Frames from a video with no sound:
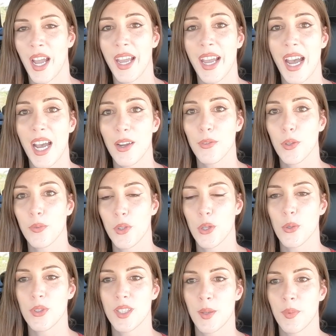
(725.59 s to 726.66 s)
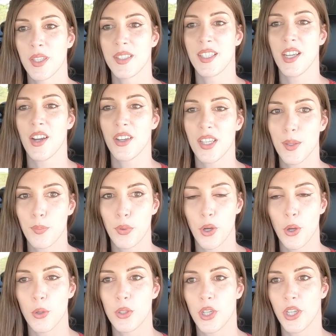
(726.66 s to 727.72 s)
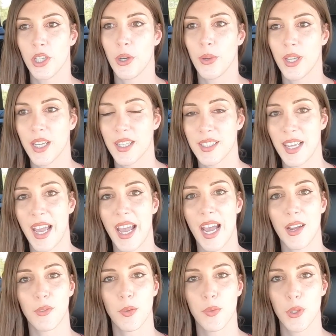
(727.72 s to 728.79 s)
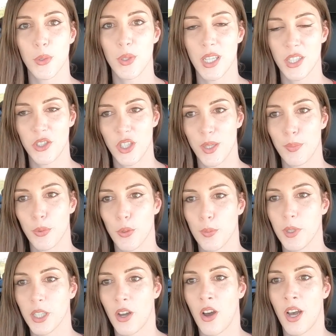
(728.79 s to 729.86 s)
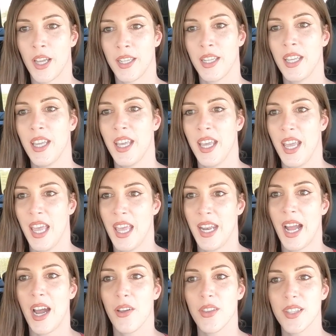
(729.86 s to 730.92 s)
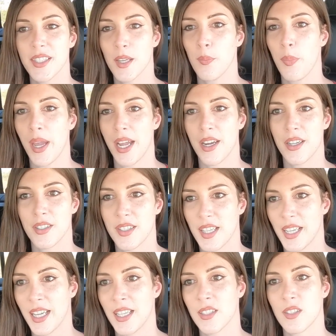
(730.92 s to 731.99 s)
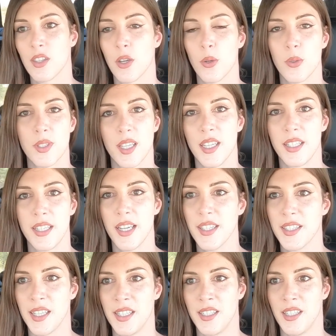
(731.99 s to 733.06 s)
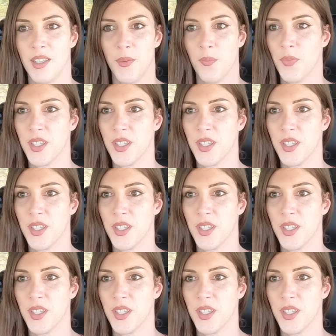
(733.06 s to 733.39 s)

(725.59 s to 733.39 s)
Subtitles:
I have reviewed some of the TRD Pro Toyotas. I have reviewed a Jeep Rubicon, and how this compares against those, it doesn't.